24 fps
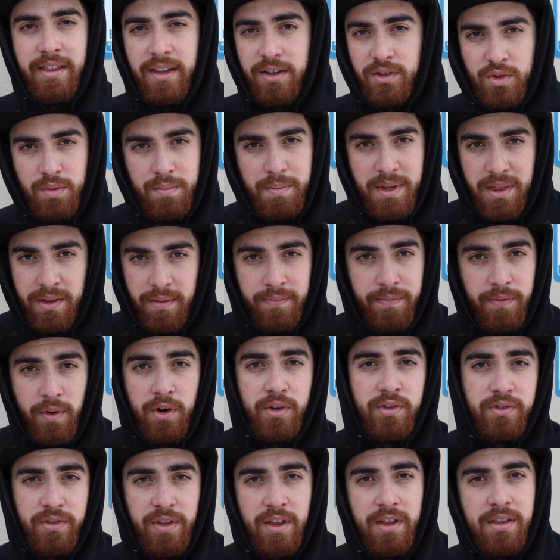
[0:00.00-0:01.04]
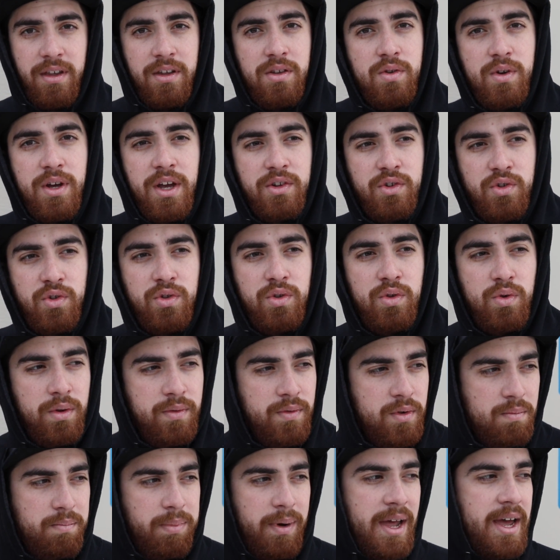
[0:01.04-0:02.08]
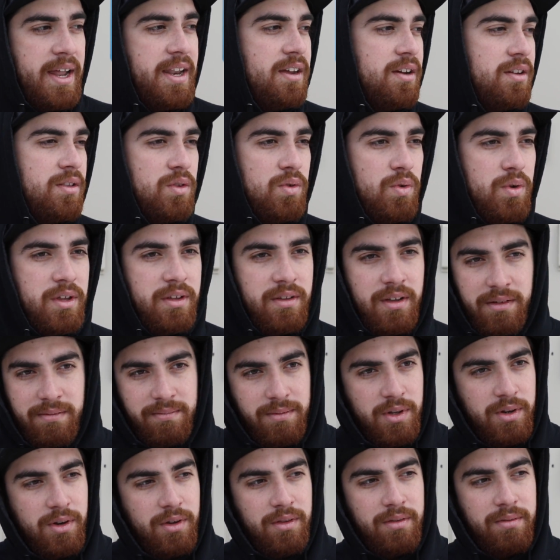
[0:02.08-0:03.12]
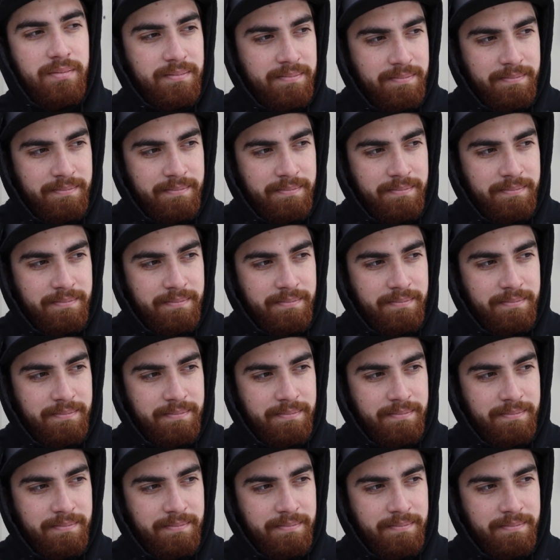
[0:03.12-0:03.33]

That should be the first thing that you guys should do if you're planning on doing, you know,